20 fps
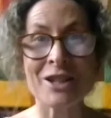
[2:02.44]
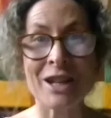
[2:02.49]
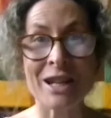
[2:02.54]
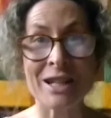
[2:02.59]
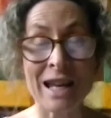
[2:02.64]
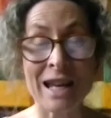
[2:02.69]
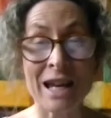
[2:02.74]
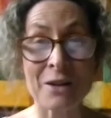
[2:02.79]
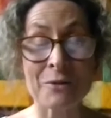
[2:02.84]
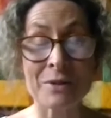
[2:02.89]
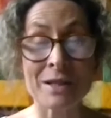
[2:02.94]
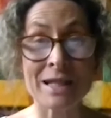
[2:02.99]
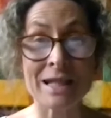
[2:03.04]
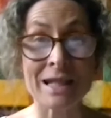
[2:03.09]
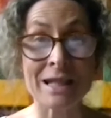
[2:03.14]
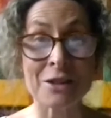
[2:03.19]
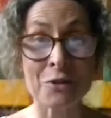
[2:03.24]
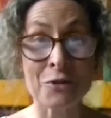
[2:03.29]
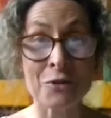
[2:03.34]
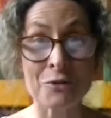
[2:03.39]
gender equity
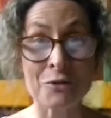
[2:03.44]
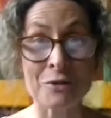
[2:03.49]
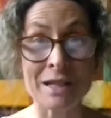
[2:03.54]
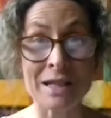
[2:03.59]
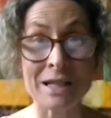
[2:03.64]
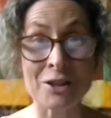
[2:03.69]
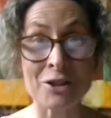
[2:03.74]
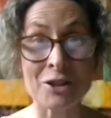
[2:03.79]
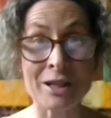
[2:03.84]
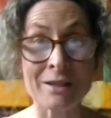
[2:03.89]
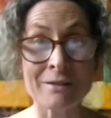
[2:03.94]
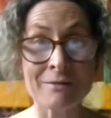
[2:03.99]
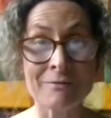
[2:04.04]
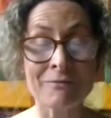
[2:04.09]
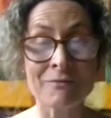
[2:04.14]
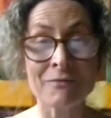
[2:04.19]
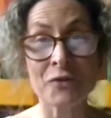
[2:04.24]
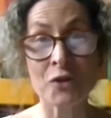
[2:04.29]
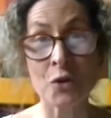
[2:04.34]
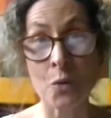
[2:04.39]
in and through teaching,
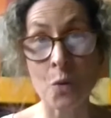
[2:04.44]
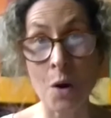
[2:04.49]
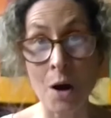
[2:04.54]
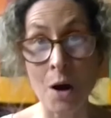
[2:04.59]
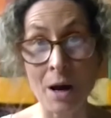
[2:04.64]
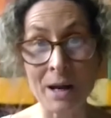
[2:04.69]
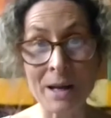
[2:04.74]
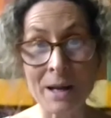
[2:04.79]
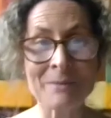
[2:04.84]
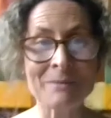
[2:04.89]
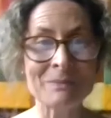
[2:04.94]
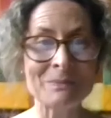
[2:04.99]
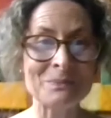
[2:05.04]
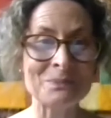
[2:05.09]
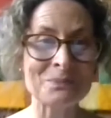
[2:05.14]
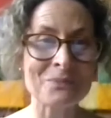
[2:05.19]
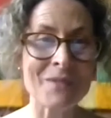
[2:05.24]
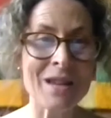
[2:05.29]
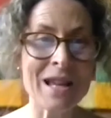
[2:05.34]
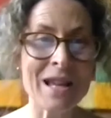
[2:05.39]
the why.
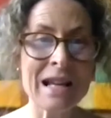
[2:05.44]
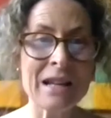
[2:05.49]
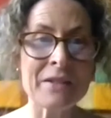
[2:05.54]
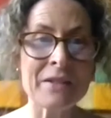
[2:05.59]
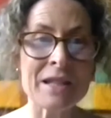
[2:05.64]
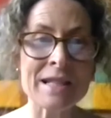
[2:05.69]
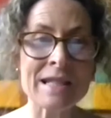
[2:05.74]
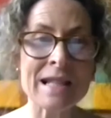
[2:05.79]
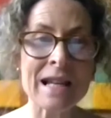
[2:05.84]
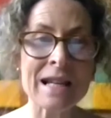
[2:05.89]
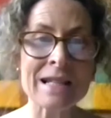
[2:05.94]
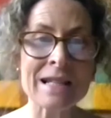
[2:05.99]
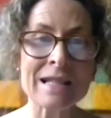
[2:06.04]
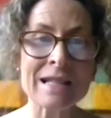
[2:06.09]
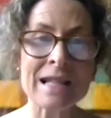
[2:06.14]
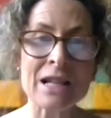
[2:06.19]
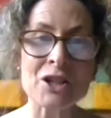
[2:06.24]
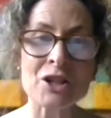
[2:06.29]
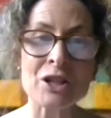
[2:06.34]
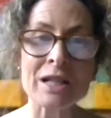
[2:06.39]
The second
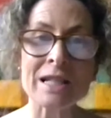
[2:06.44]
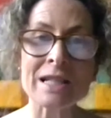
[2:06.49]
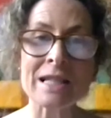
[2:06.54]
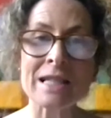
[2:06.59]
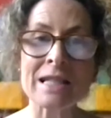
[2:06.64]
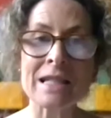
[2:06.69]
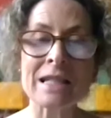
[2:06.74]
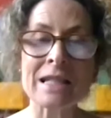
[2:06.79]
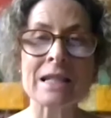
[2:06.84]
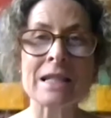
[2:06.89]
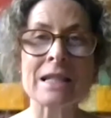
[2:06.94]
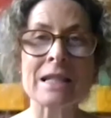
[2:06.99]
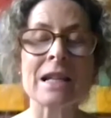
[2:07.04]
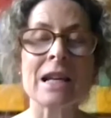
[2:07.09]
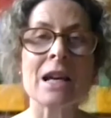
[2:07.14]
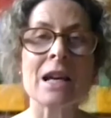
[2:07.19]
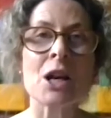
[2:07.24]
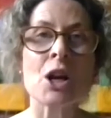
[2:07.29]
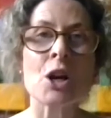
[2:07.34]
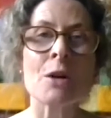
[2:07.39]
section considers
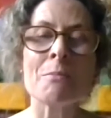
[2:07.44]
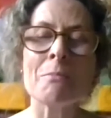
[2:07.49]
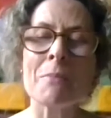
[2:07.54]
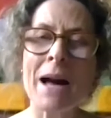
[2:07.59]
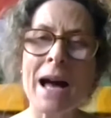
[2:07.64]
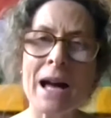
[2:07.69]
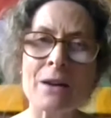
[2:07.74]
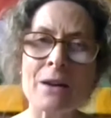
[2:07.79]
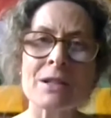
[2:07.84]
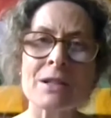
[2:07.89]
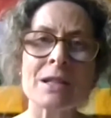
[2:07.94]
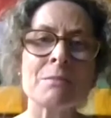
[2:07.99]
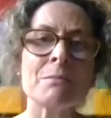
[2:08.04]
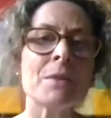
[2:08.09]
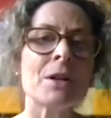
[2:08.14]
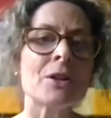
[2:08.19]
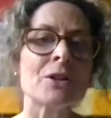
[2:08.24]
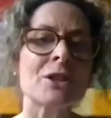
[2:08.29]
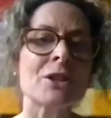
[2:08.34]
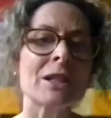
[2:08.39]
compounded
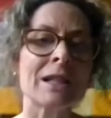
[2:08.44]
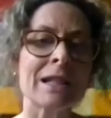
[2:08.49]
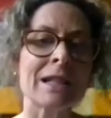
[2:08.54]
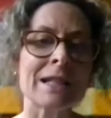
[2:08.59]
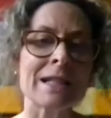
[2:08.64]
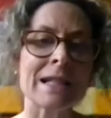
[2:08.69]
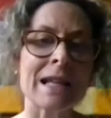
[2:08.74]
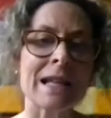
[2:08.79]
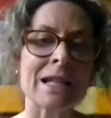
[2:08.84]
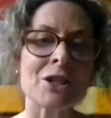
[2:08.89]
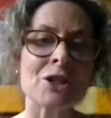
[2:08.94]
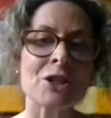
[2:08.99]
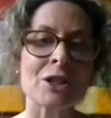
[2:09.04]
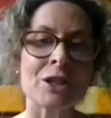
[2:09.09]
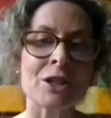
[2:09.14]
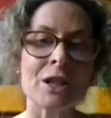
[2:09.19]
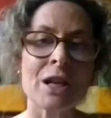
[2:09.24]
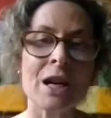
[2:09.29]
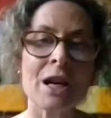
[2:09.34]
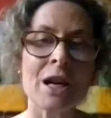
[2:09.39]

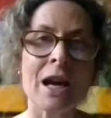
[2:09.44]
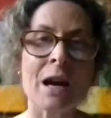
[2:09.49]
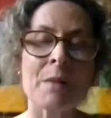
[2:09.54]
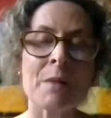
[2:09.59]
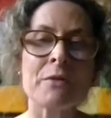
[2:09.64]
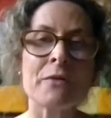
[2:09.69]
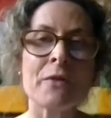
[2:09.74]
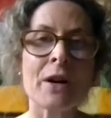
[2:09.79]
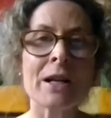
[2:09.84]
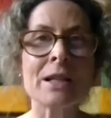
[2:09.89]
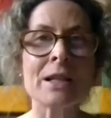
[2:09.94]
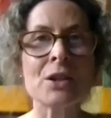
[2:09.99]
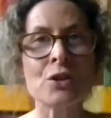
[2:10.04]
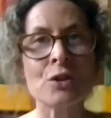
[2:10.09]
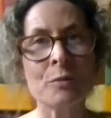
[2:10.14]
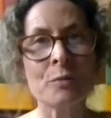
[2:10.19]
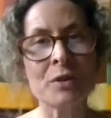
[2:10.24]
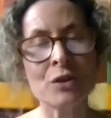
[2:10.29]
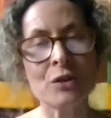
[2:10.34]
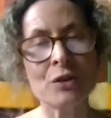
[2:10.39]
marginalisation and provides an
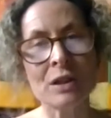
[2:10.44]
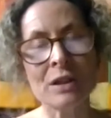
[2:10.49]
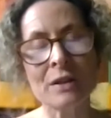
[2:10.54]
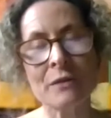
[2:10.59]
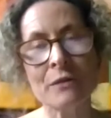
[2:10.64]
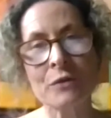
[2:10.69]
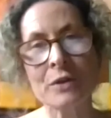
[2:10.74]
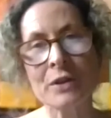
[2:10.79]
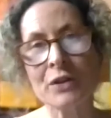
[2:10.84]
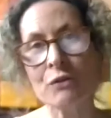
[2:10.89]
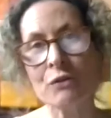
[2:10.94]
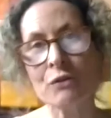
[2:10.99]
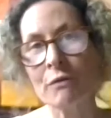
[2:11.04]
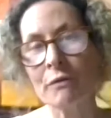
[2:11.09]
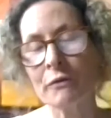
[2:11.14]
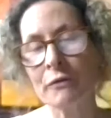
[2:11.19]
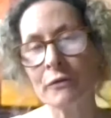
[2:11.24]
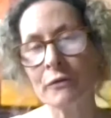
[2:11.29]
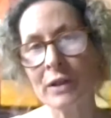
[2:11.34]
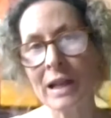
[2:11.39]
opportunity for us to
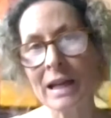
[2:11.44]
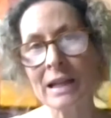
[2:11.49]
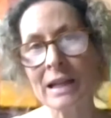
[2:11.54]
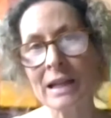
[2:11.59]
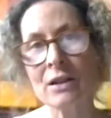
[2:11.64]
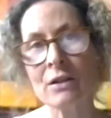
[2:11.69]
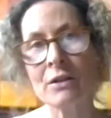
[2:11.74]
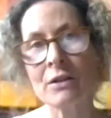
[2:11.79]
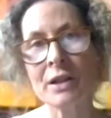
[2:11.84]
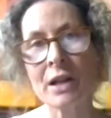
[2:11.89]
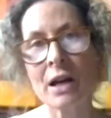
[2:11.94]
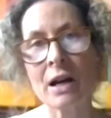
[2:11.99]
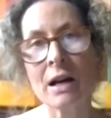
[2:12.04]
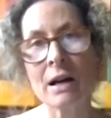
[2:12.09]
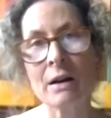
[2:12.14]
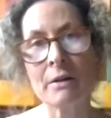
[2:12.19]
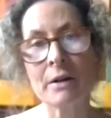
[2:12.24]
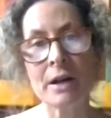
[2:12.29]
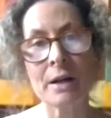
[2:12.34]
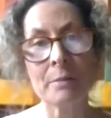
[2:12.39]
reflect on
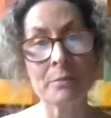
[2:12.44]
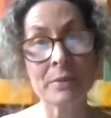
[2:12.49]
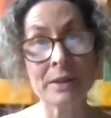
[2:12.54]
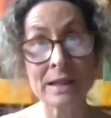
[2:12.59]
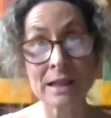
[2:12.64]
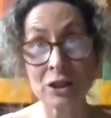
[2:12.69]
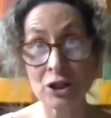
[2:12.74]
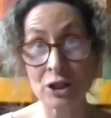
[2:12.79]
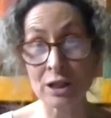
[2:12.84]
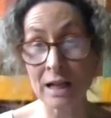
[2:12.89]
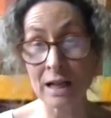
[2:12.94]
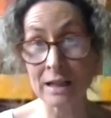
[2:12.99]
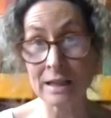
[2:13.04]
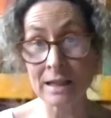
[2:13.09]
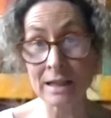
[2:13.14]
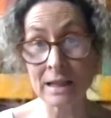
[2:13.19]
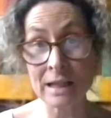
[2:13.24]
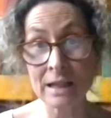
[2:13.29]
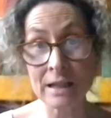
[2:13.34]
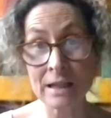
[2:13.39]
our
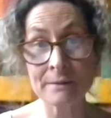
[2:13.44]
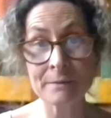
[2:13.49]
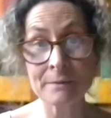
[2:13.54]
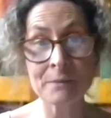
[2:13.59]
positionality,